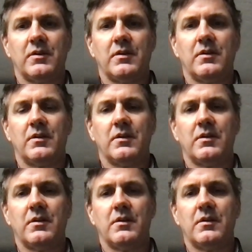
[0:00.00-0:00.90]

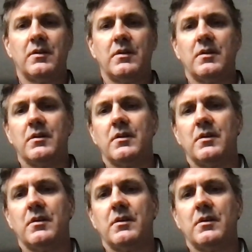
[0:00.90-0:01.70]
Nothing is said.